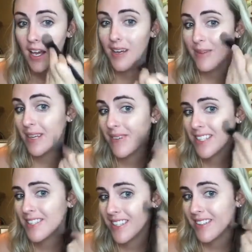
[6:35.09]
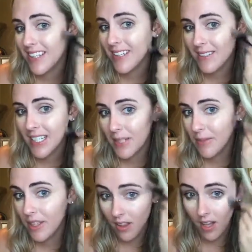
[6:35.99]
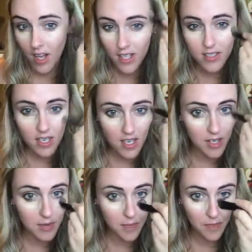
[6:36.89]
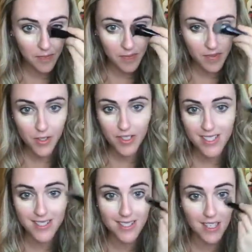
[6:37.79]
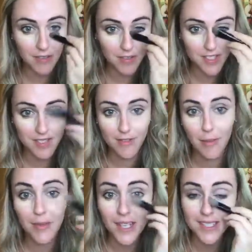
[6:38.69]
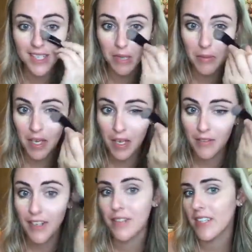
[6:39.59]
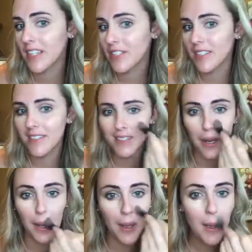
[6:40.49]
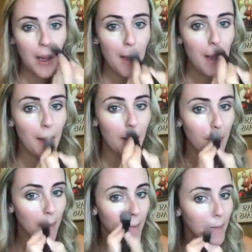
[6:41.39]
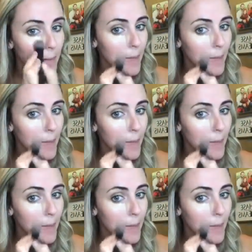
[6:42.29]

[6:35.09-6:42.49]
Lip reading: and I'm actually going, I kind of put a lot, so this is kind of replacing my foundation today, and